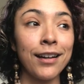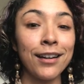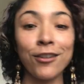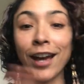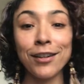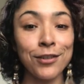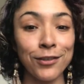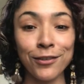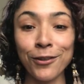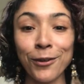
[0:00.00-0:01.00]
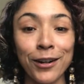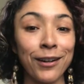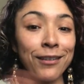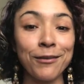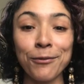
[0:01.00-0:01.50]
gratitude
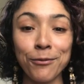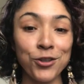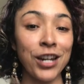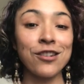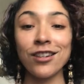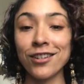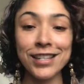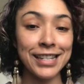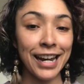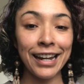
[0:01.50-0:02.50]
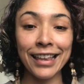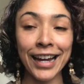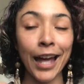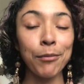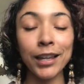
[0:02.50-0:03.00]
or changing your state, like
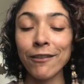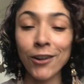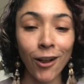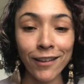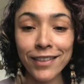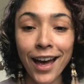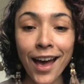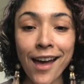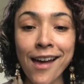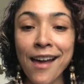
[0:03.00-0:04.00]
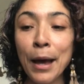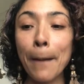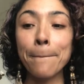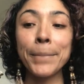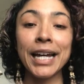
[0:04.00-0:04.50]
I believe in all of that,
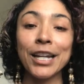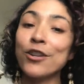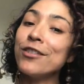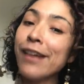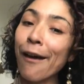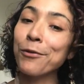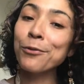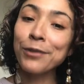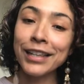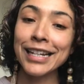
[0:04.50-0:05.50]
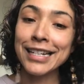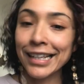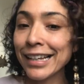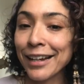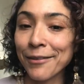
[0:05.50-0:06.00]
but you're never really
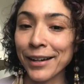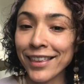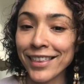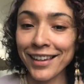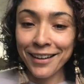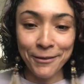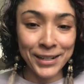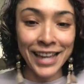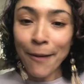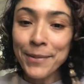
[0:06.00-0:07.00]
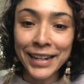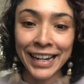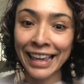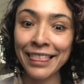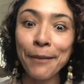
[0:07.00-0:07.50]
dealing with what's happening
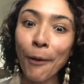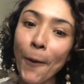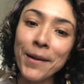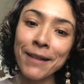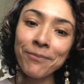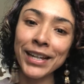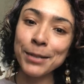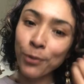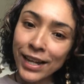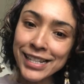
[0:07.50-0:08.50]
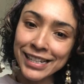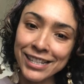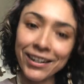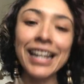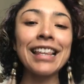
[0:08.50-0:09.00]
in the moment. That's
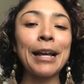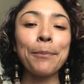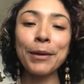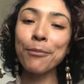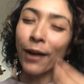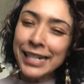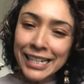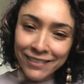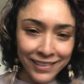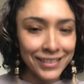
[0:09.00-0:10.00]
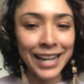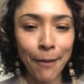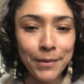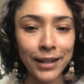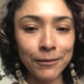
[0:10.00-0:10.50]
presence, right? Like, be present with what's
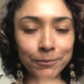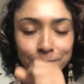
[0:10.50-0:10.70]
happening.